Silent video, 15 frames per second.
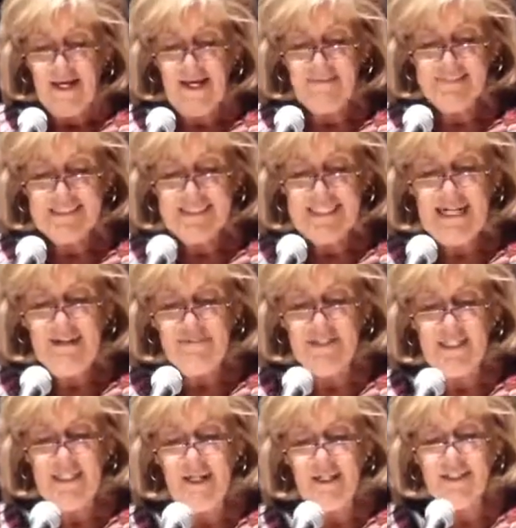of
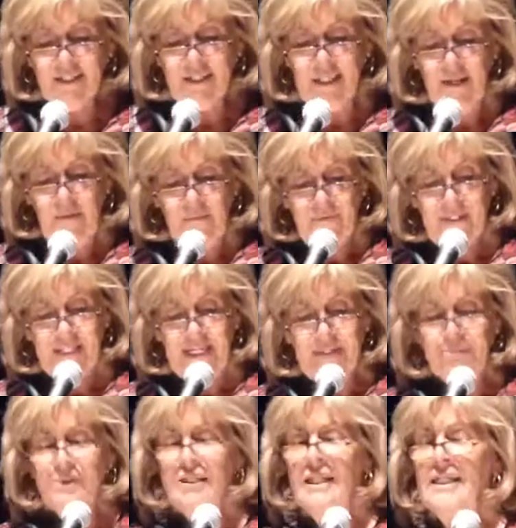savvy young
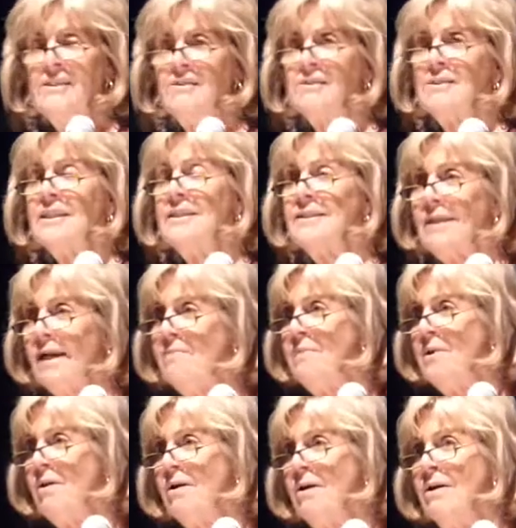game changers has come
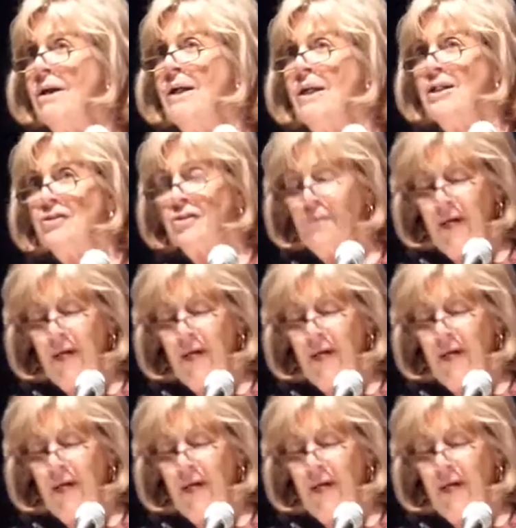along to